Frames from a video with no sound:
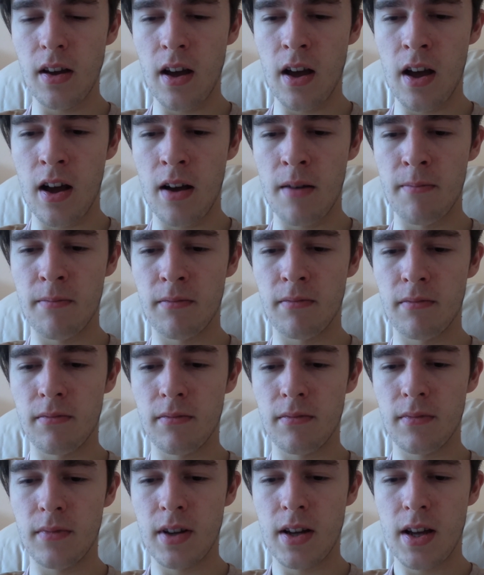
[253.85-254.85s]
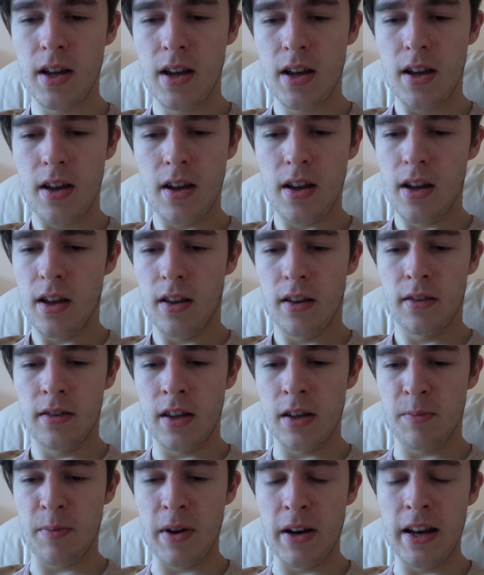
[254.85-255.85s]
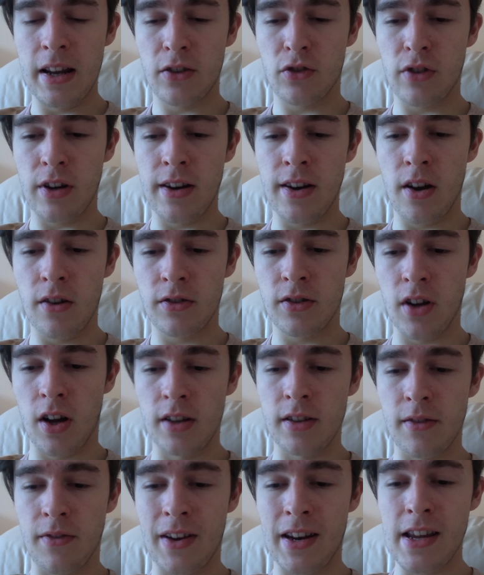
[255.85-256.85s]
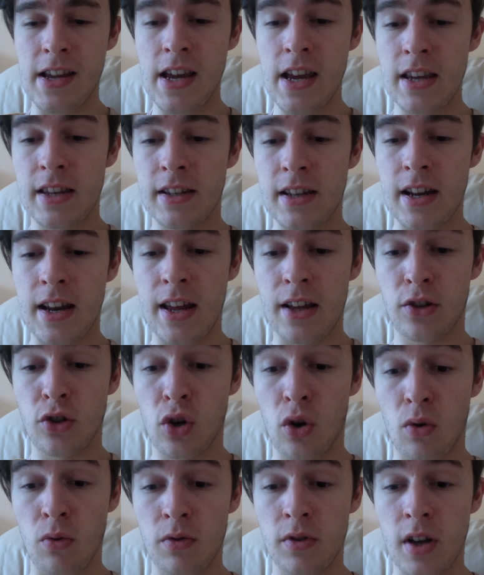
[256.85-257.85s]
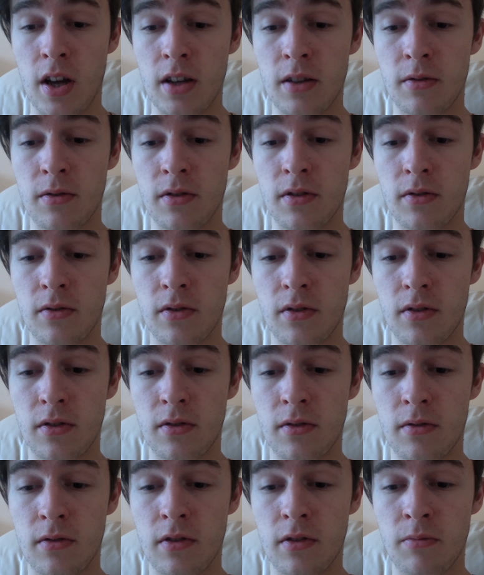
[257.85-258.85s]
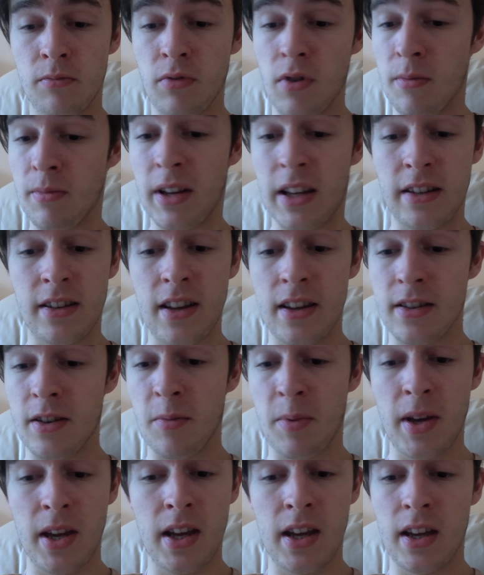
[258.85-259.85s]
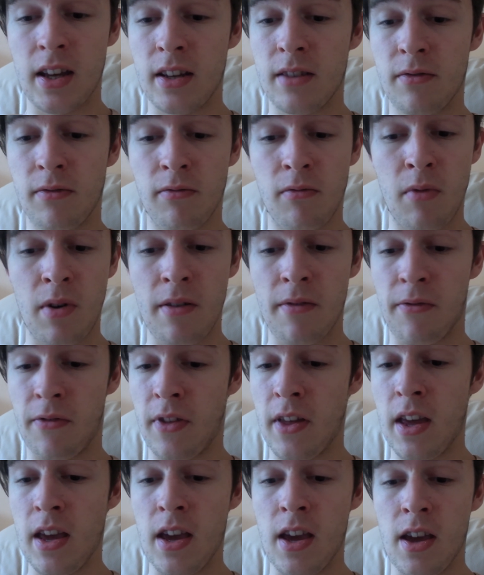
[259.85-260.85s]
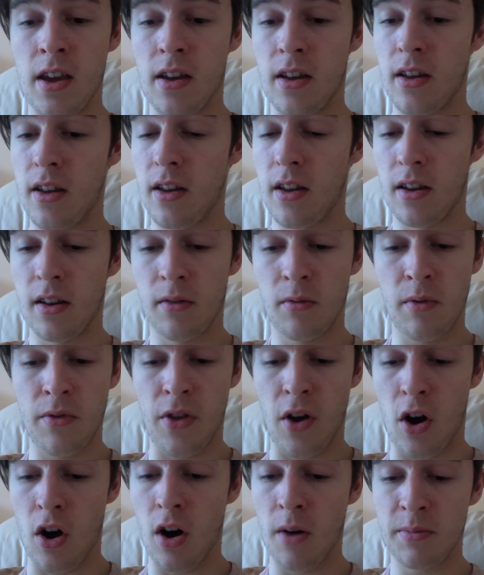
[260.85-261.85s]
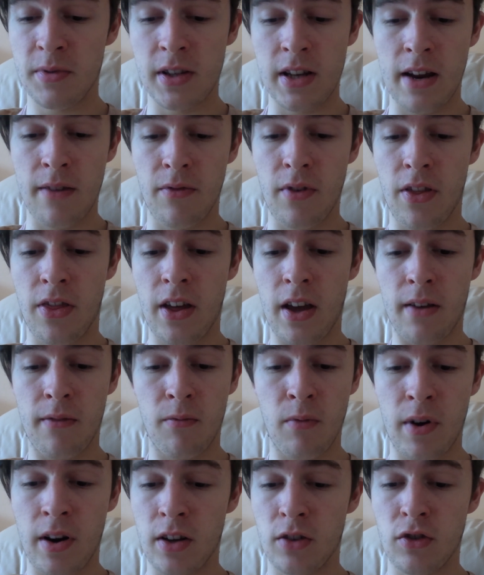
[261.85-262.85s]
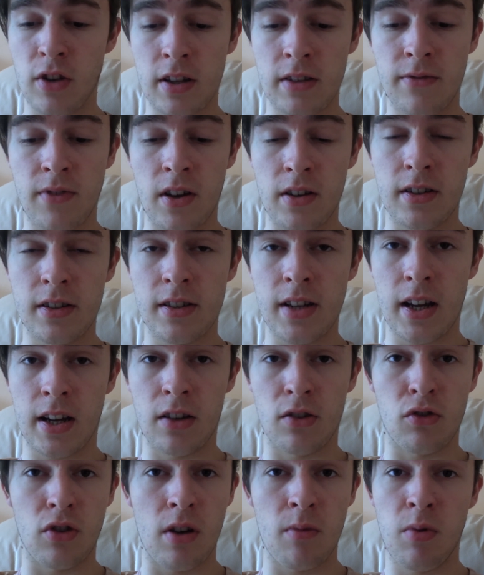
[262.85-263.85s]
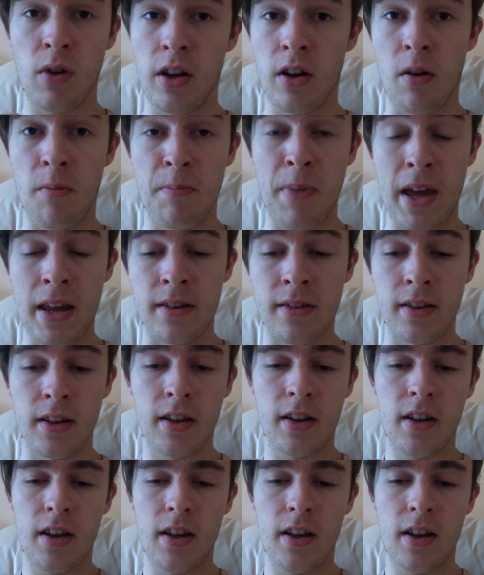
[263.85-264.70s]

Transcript: There's been literally no signs of any yeast in it at all, so it's probably disappeared with the hops and everything when I transferred to secondary. It probably got binned.